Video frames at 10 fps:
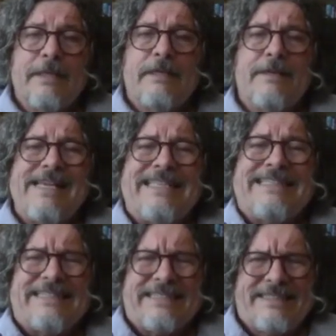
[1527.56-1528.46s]

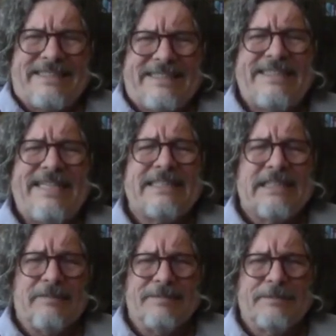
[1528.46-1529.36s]

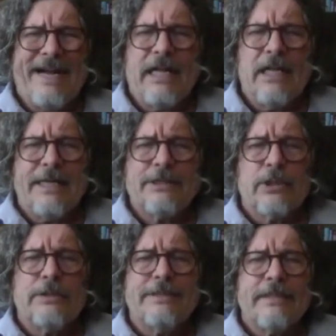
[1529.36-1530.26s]
systems,
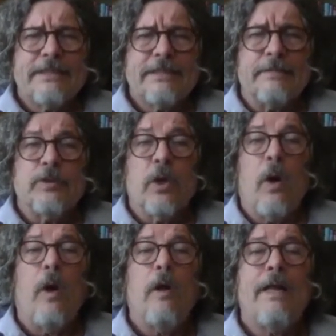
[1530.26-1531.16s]
biological systems,
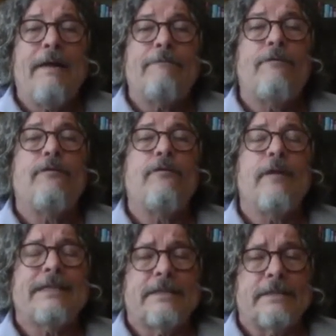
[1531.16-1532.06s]
all have
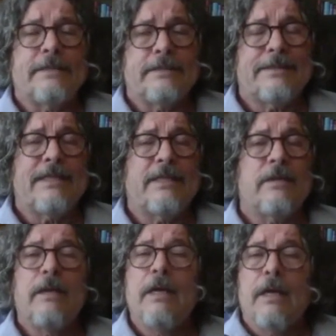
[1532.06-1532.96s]
fluxes that
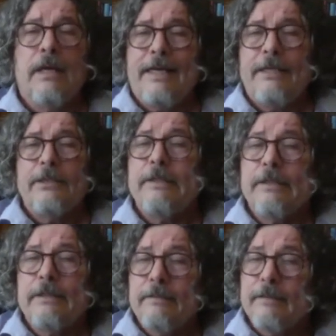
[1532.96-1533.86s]
are in
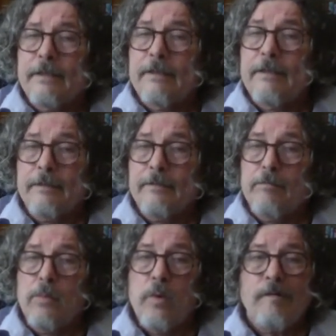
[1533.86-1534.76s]
tune with the
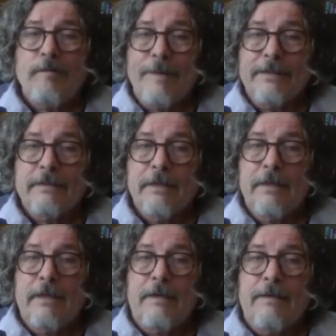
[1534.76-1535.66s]
movement
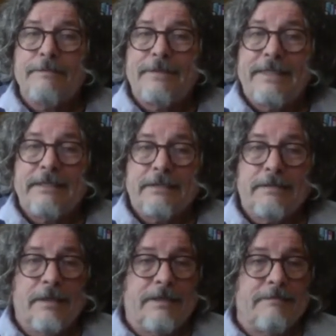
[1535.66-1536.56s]
of these
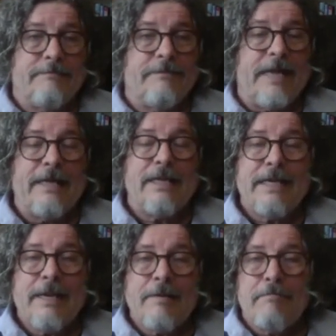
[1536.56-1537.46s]

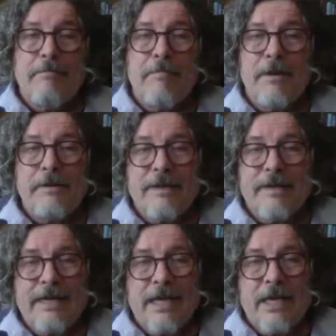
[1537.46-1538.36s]
daily,
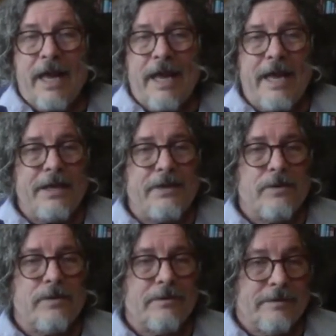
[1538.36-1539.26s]
monthly,
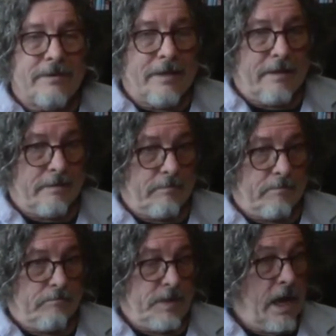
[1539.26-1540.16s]
annual, and
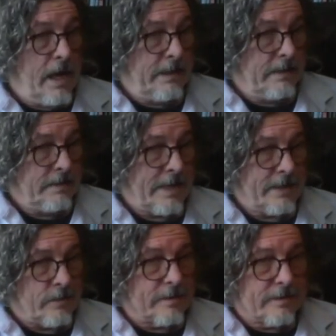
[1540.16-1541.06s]
beyond
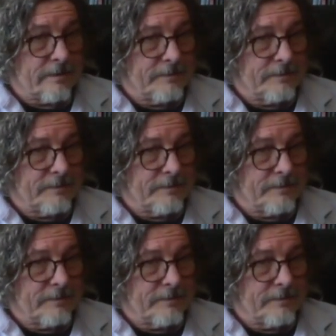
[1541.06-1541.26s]
cycles.